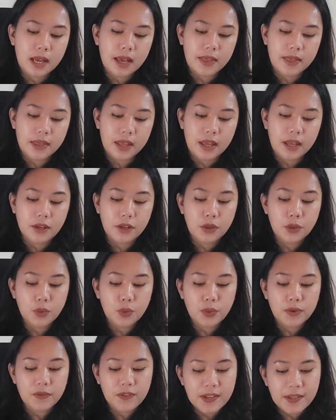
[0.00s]
And then
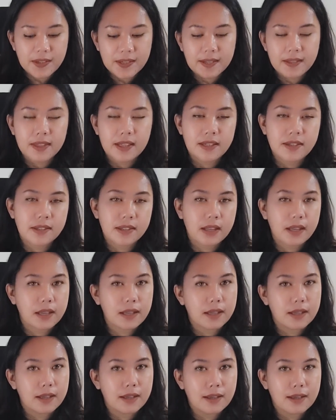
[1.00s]
you revisit this
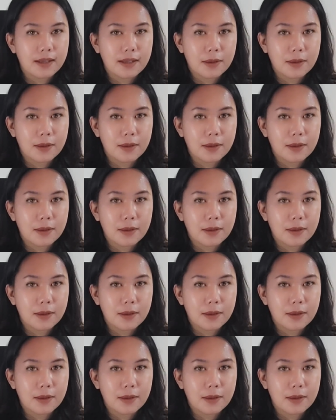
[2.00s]
thing.